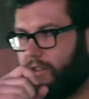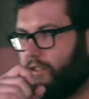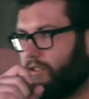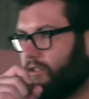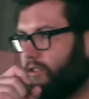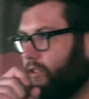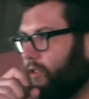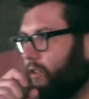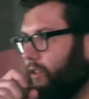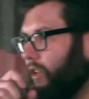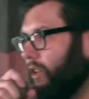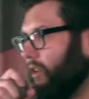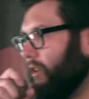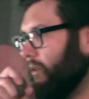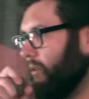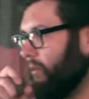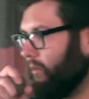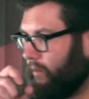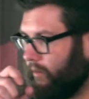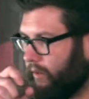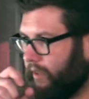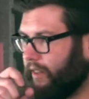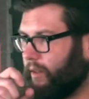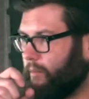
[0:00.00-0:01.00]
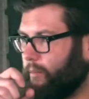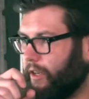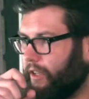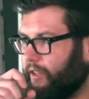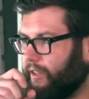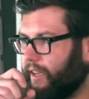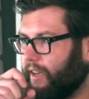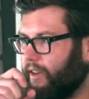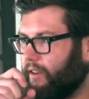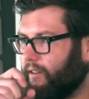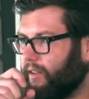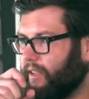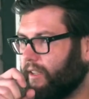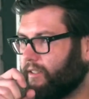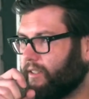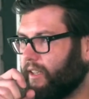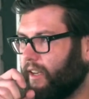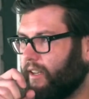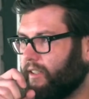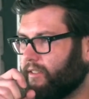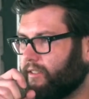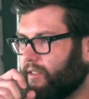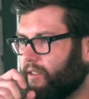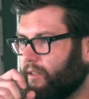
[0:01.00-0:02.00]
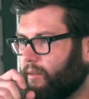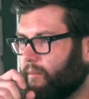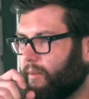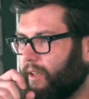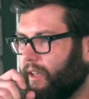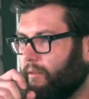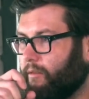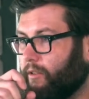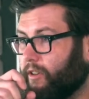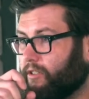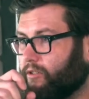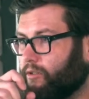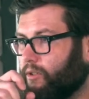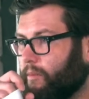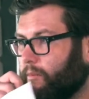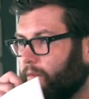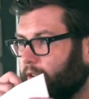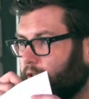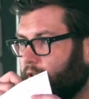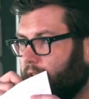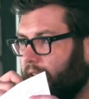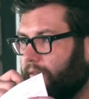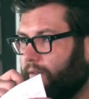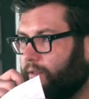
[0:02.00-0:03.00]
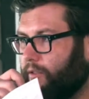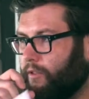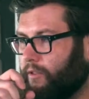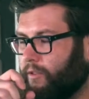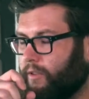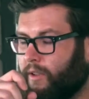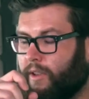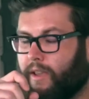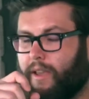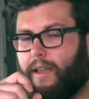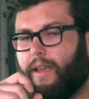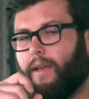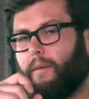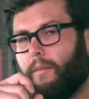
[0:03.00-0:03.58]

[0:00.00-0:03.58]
The studio and the build-out is awesome, and we're extremely grateful,